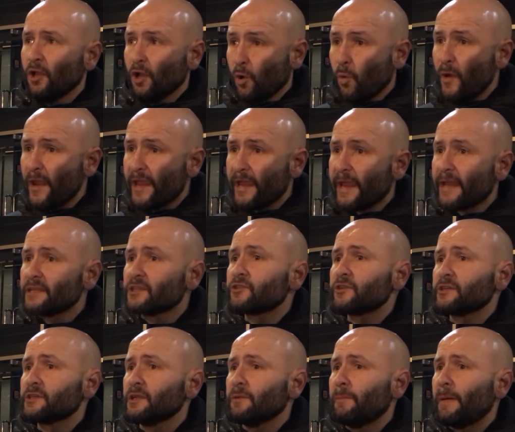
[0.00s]
Away against
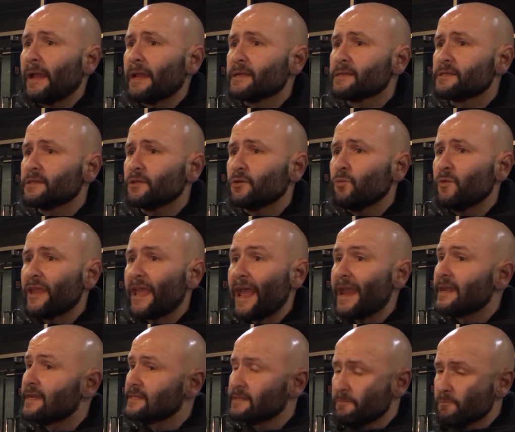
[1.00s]
Crystal Palace at the
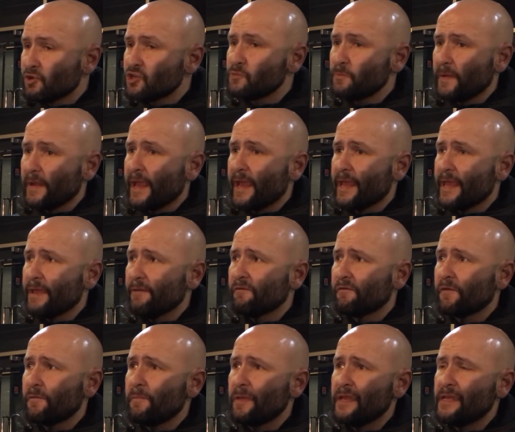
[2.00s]
weekend is a much bigger game
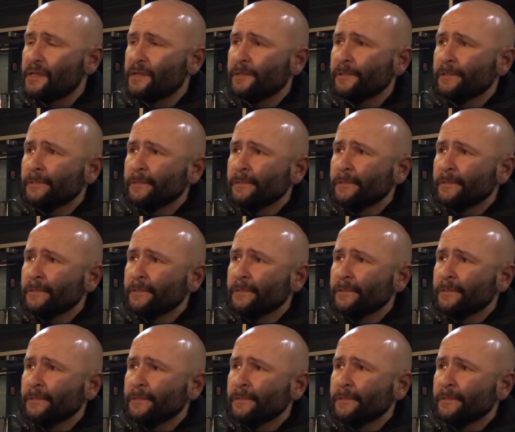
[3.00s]
for me.